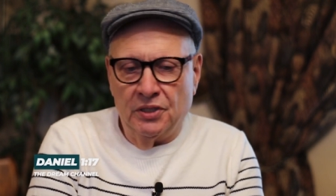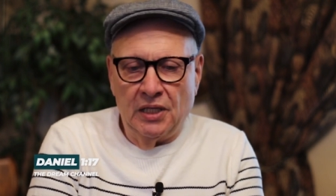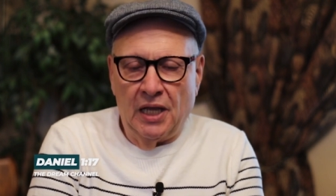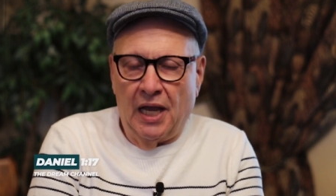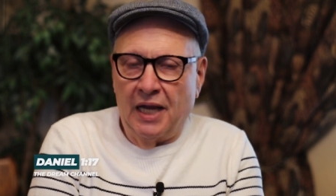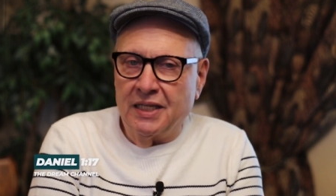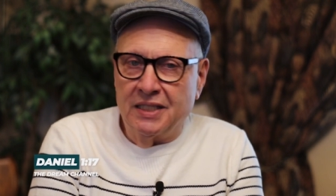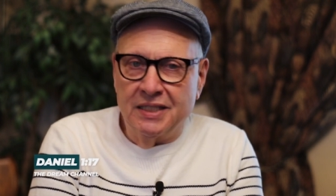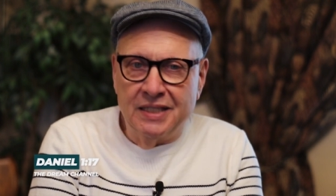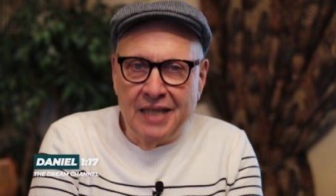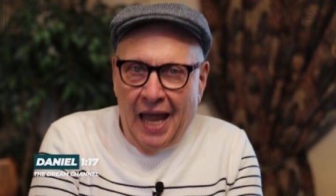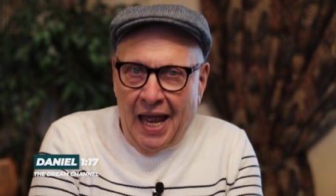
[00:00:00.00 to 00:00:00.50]

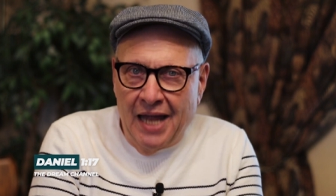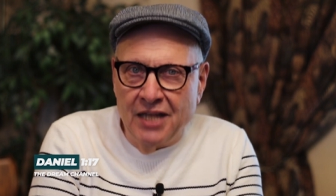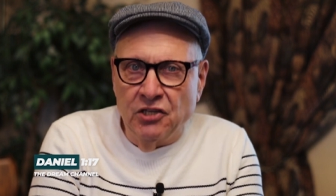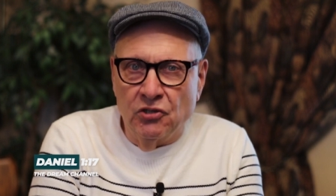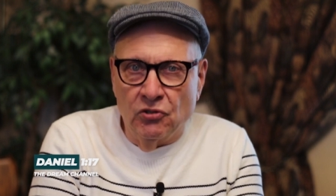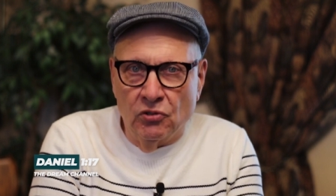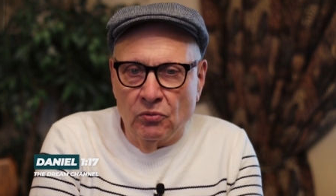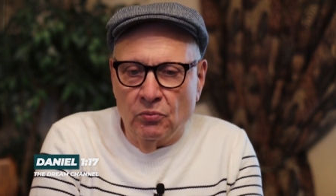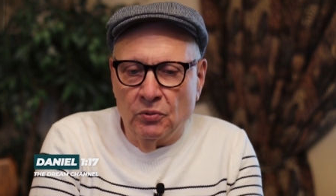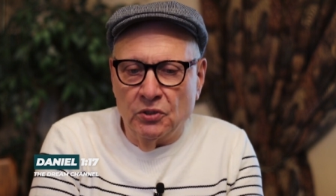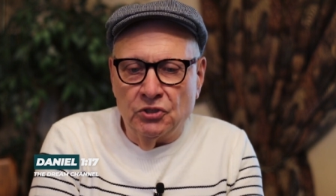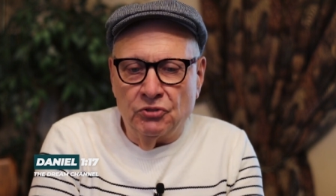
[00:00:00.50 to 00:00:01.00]
like
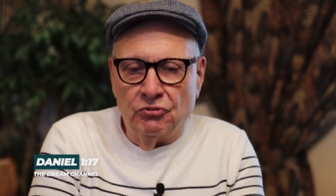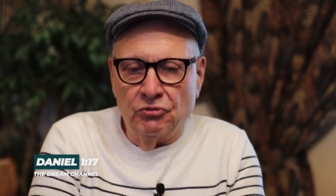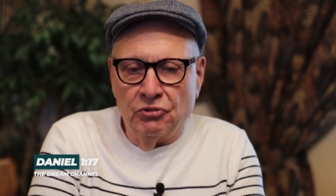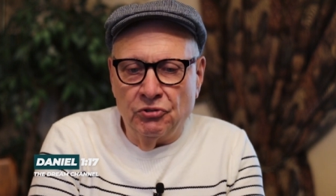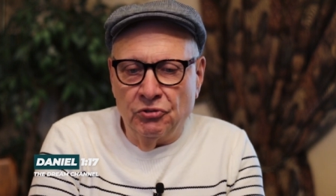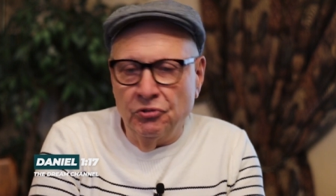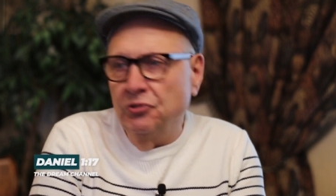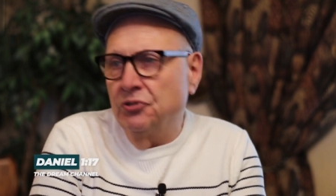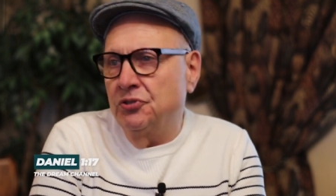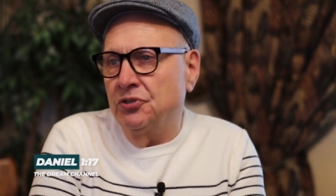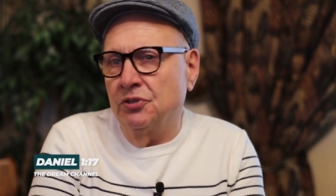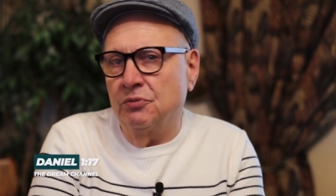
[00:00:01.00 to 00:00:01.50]
Daniel was
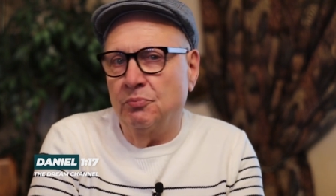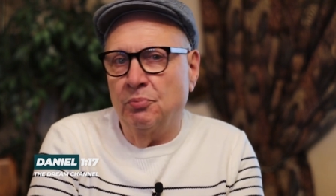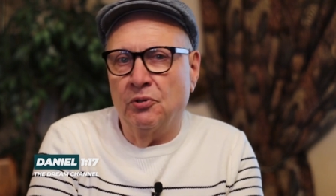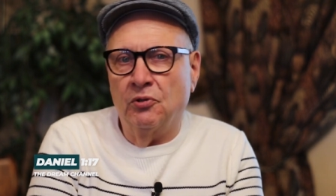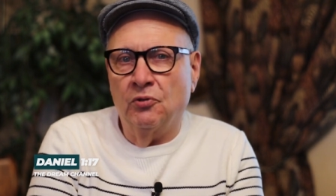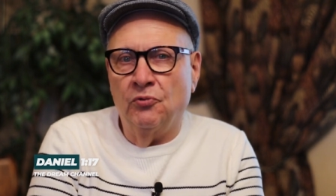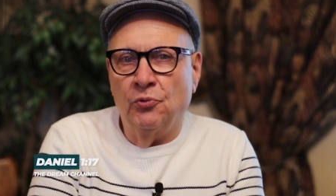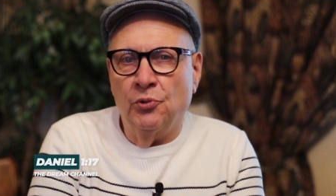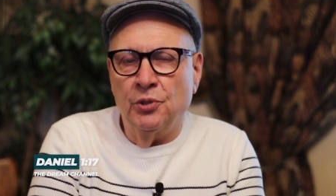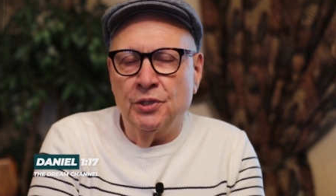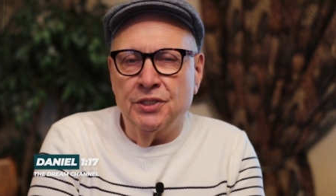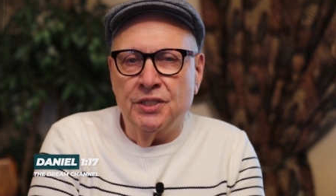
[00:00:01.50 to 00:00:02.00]
recruited
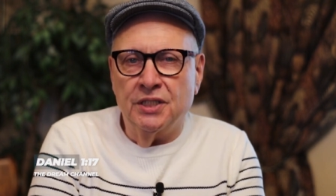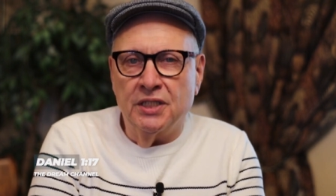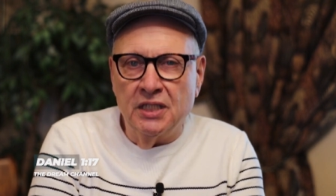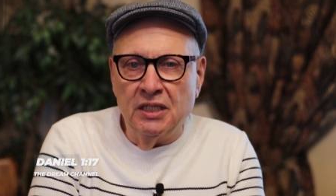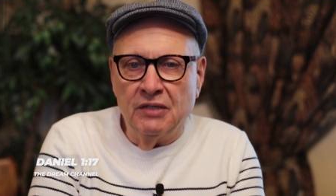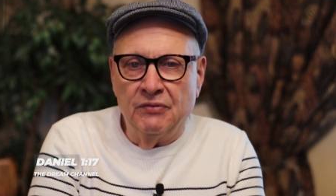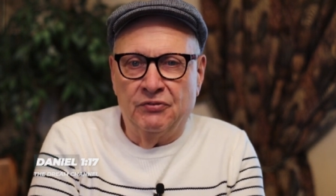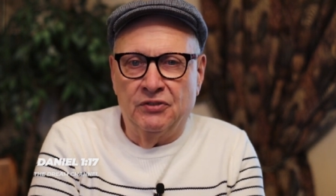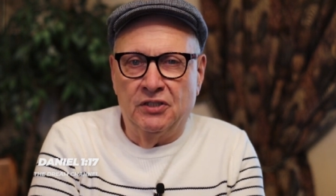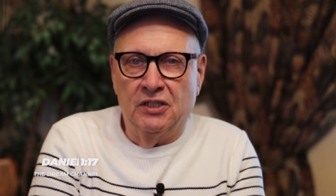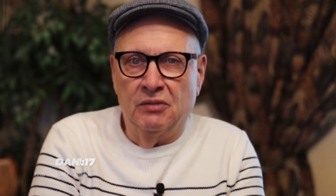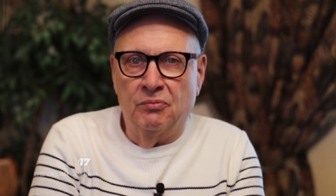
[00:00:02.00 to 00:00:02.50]
because his
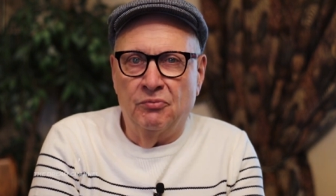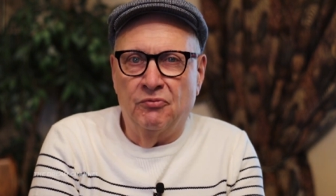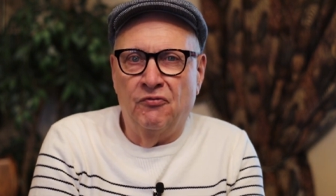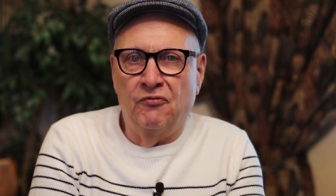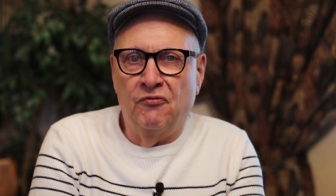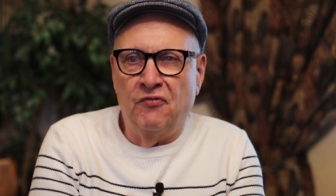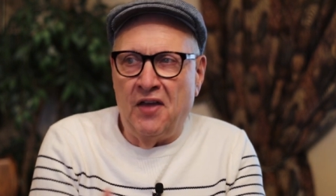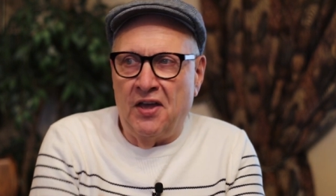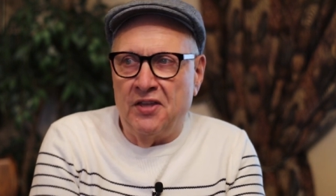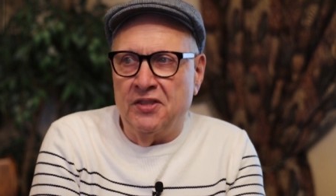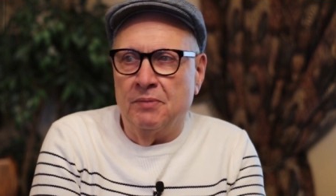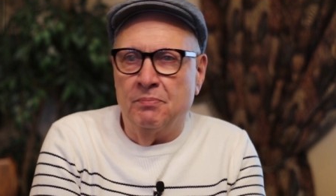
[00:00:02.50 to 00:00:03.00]
gift, he
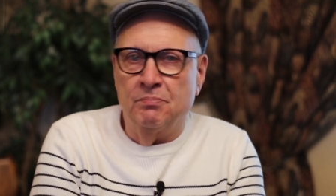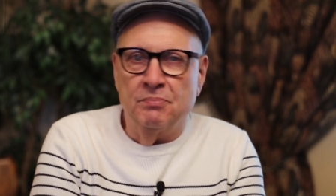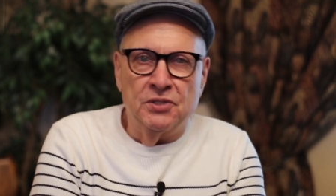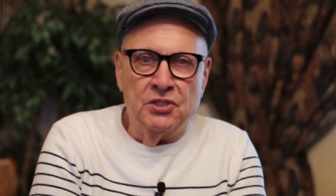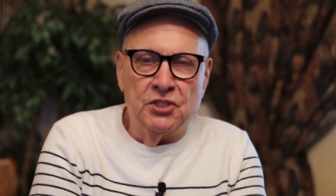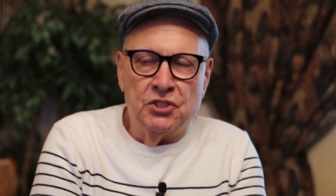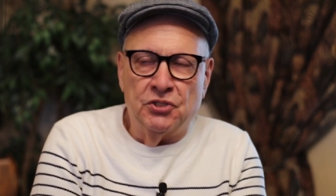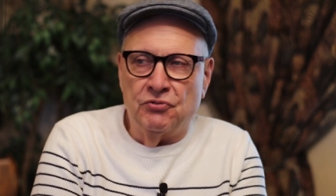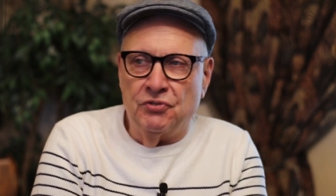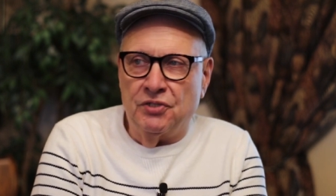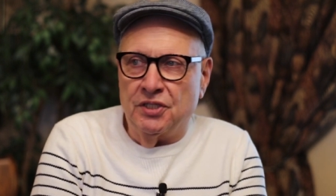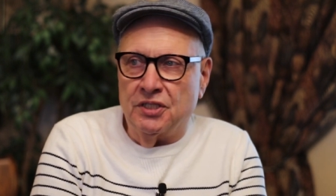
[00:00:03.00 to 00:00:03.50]
fathomed
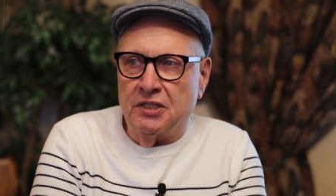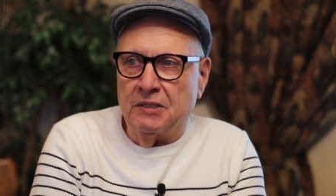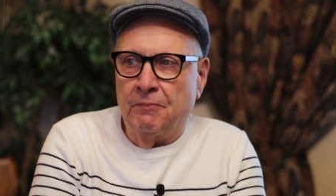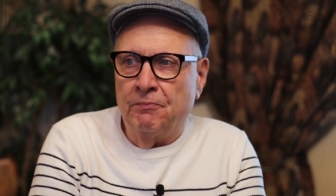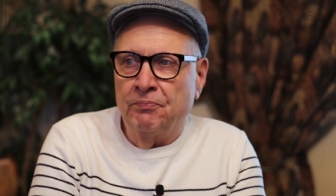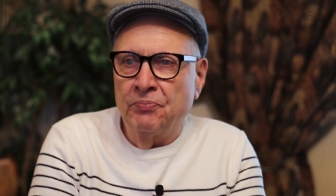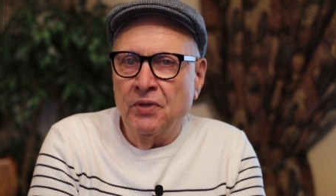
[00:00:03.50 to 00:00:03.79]
mysteries.